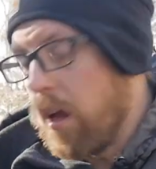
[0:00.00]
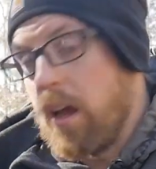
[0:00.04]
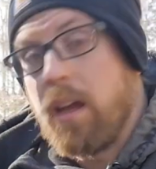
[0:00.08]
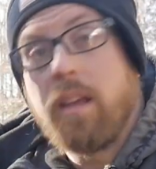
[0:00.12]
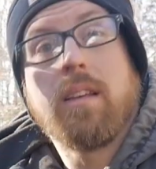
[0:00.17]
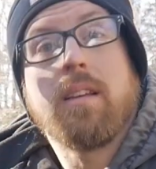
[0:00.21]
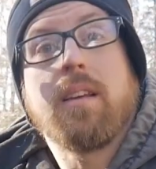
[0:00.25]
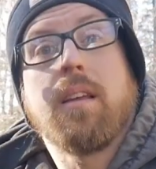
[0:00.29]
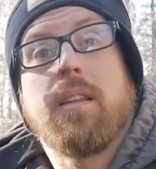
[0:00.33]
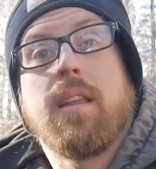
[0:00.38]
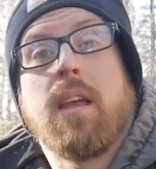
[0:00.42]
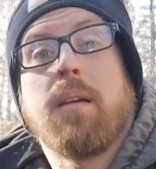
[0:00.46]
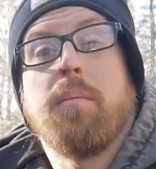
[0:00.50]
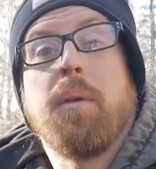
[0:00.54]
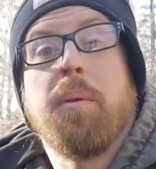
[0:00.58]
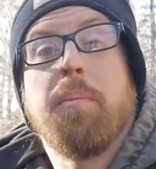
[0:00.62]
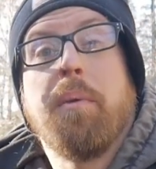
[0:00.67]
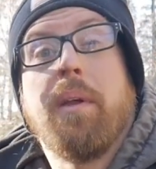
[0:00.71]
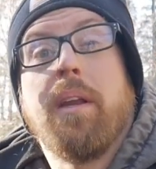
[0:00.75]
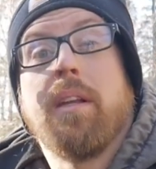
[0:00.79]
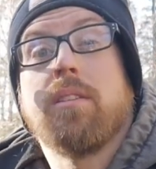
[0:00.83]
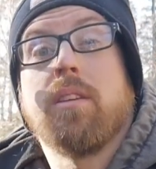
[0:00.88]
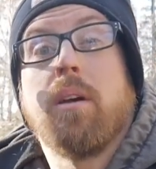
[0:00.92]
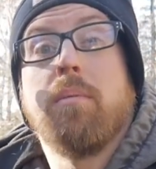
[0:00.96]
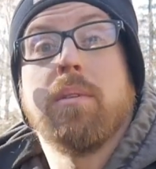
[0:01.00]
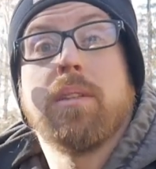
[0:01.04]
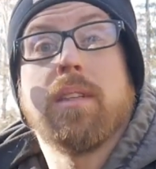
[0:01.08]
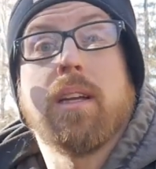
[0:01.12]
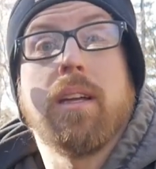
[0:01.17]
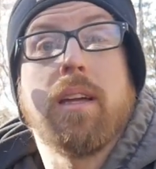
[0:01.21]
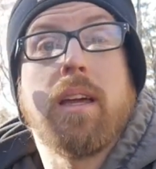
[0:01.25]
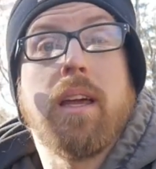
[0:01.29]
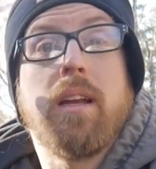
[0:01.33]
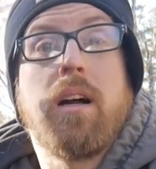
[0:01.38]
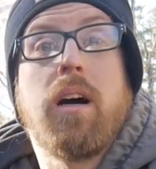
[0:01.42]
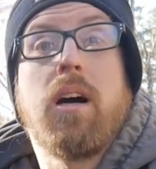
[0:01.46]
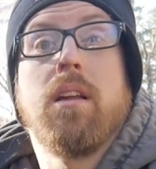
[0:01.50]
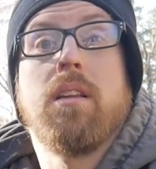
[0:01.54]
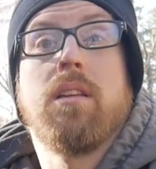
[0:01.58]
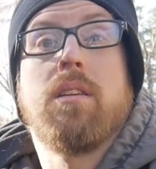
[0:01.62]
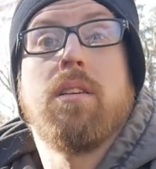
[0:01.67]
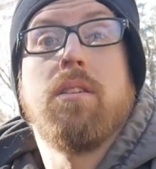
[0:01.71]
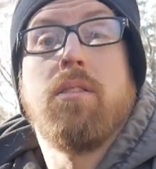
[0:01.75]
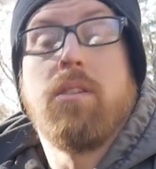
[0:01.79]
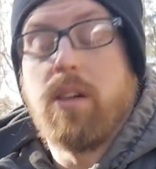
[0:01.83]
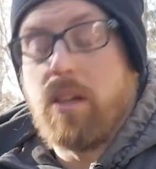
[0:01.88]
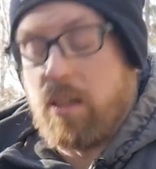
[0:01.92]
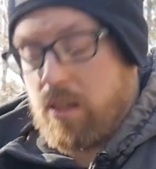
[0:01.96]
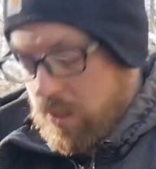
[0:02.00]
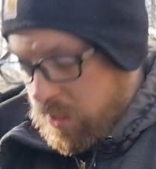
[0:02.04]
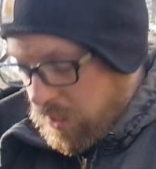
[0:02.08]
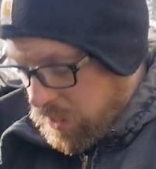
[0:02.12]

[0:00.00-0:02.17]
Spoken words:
It's going to take me a minute, so I'm just going to get on to it,